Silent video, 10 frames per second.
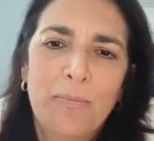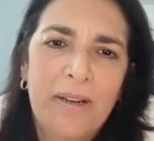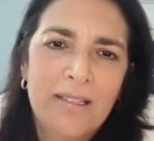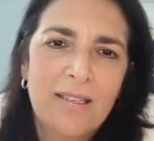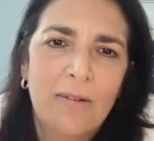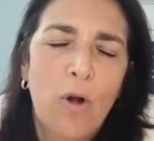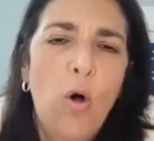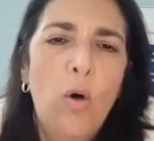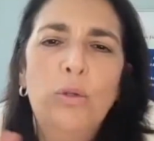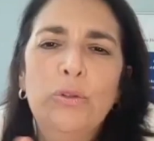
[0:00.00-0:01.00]
but it's a
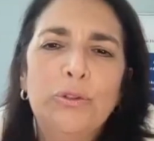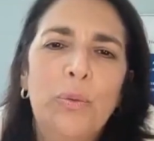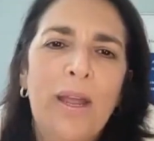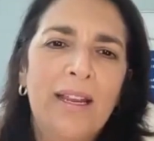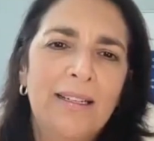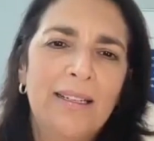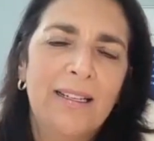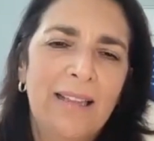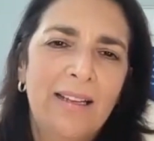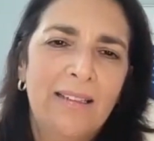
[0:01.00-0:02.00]
whole new way to
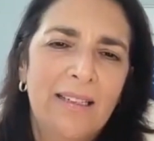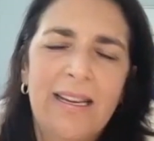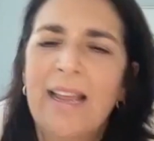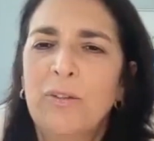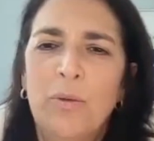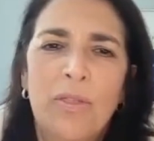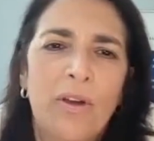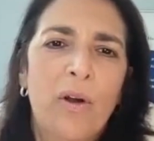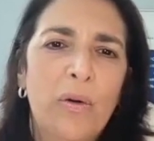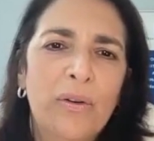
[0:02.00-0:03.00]
connect with
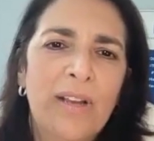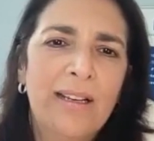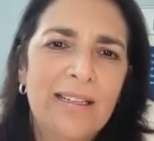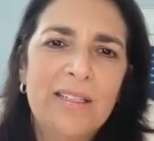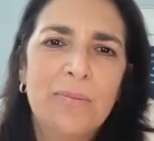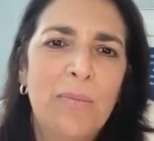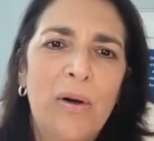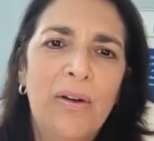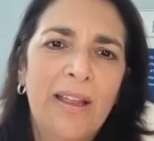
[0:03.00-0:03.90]
our own Hellenismo